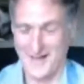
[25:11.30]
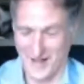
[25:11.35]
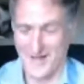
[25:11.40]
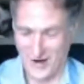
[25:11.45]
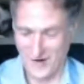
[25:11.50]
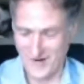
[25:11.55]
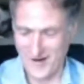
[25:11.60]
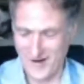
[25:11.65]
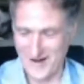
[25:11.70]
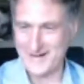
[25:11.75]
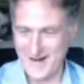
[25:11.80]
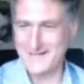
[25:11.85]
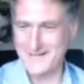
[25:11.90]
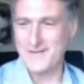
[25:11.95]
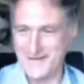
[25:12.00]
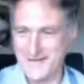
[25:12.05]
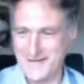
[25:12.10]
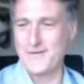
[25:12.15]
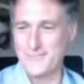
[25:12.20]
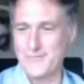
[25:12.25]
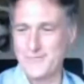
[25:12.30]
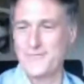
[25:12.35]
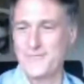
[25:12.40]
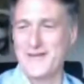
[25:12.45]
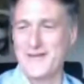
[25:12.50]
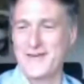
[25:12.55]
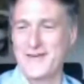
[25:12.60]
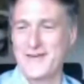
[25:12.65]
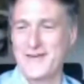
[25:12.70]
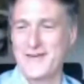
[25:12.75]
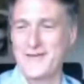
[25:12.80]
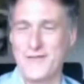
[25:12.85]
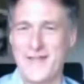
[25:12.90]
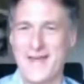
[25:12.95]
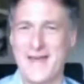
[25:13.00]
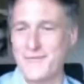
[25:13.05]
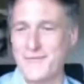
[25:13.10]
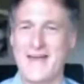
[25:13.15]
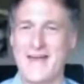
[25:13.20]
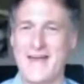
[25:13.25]
All right, no problem. Thank you for
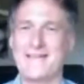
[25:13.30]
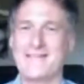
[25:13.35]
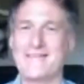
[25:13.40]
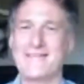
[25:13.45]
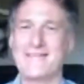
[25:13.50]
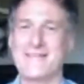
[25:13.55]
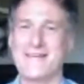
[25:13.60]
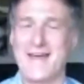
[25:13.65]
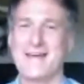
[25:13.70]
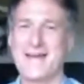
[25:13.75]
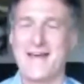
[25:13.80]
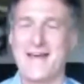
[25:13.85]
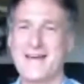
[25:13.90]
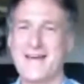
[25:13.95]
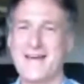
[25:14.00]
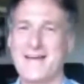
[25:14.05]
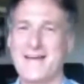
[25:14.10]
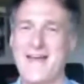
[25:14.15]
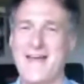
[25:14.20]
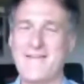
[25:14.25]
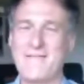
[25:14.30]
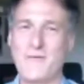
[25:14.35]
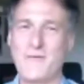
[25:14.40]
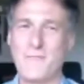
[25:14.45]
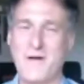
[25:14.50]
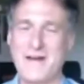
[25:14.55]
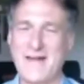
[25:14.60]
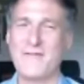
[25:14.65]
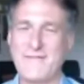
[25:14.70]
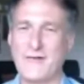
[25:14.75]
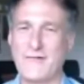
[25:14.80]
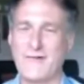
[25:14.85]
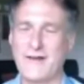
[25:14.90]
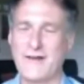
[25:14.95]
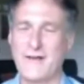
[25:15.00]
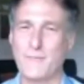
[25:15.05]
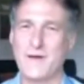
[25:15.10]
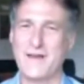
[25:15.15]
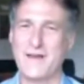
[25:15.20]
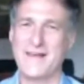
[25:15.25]
that. And everyone, have a great
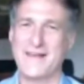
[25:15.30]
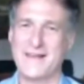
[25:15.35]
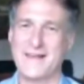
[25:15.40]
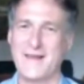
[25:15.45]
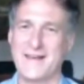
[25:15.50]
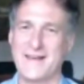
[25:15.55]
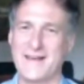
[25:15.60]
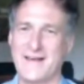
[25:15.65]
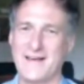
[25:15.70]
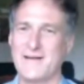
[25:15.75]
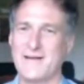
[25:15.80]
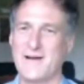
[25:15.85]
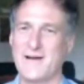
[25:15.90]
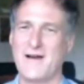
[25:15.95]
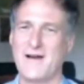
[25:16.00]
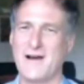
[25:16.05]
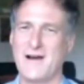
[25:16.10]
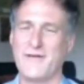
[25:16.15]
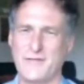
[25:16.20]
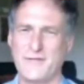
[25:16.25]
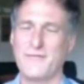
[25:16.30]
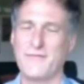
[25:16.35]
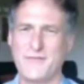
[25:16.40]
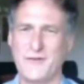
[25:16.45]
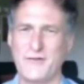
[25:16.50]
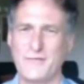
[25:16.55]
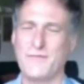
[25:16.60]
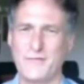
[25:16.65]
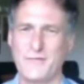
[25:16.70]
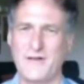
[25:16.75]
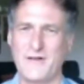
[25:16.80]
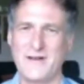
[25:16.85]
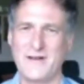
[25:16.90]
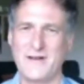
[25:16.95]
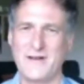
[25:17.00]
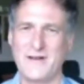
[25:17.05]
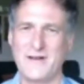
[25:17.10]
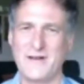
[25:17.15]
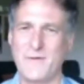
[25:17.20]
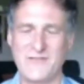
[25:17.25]
week. Halfway through June already.
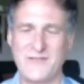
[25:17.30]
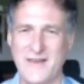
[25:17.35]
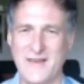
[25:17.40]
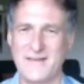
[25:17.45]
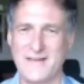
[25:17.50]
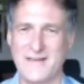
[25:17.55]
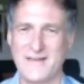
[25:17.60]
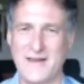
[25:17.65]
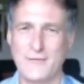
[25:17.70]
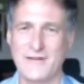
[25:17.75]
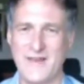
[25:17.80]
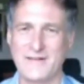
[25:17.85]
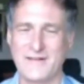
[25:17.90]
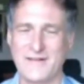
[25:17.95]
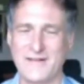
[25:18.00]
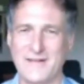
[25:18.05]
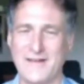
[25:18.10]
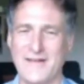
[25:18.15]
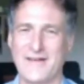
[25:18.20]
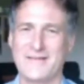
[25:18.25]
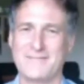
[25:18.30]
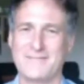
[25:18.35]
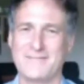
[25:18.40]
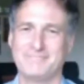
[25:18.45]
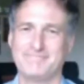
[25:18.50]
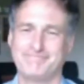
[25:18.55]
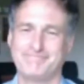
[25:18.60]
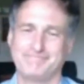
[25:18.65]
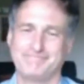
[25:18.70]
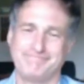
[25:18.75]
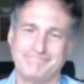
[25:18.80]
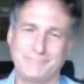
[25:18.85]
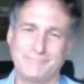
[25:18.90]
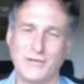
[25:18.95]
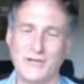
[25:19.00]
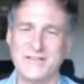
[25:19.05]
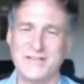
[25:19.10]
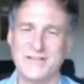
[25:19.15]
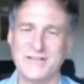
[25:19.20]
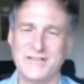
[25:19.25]
Where's the year going?
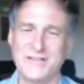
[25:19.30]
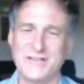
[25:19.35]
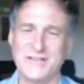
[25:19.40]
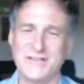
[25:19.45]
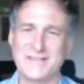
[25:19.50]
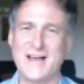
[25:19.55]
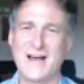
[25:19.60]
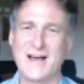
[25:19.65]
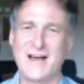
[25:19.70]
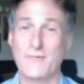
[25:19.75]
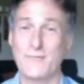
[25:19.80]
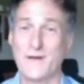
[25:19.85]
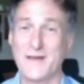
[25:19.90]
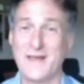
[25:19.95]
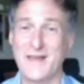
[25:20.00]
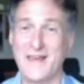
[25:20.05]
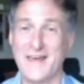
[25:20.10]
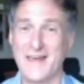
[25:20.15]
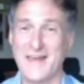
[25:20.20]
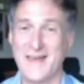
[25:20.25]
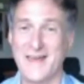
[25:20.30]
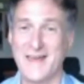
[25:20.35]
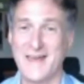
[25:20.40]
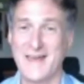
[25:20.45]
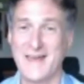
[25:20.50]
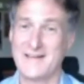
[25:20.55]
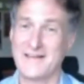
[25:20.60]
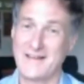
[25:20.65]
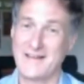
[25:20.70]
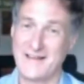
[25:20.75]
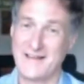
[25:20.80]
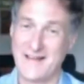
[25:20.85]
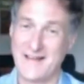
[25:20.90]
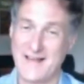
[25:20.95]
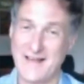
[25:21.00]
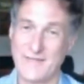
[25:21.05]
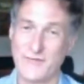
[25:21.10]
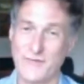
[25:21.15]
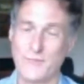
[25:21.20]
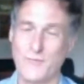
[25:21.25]
But I will be here,
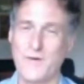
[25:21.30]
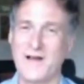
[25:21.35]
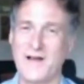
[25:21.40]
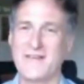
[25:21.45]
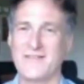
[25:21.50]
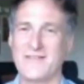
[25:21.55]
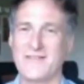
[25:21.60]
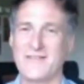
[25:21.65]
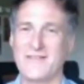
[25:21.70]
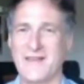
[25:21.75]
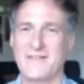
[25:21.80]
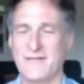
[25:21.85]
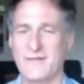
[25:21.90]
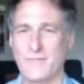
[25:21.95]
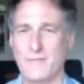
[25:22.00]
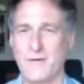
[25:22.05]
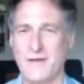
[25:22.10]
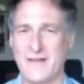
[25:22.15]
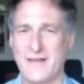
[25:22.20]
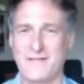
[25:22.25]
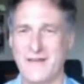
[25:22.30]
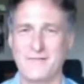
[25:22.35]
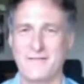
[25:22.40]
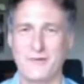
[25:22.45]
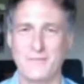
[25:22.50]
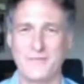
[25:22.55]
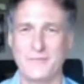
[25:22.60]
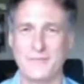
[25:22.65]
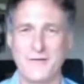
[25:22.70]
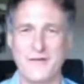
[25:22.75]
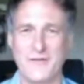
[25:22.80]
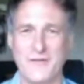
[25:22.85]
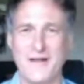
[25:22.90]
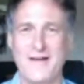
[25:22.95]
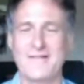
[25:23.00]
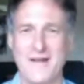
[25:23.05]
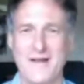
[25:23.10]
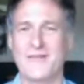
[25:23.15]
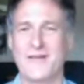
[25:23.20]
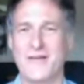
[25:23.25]
as always, next week, along with you,
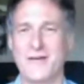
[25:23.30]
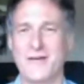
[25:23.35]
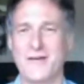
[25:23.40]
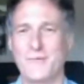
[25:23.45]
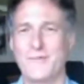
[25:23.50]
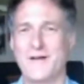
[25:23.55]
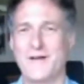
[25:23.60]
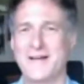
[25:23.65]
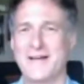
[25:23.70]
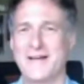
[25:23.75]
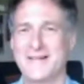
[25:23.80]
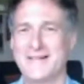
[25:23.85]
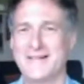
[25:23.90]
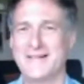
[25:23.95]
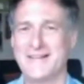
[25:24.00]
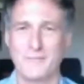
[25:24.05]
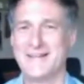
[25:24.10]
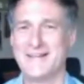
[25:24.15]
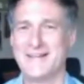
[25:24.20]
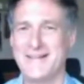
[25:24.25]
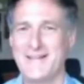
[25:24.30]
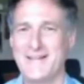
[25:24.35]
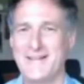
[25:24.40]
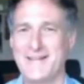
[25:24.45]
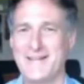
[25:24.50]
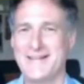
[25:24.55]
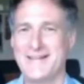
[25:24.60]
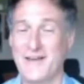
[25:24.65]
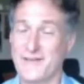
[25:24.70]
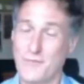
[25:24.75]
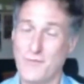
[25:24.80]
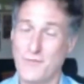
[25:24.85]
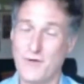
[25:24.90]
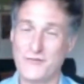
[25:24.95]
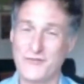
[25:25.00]
Carol. So thanks for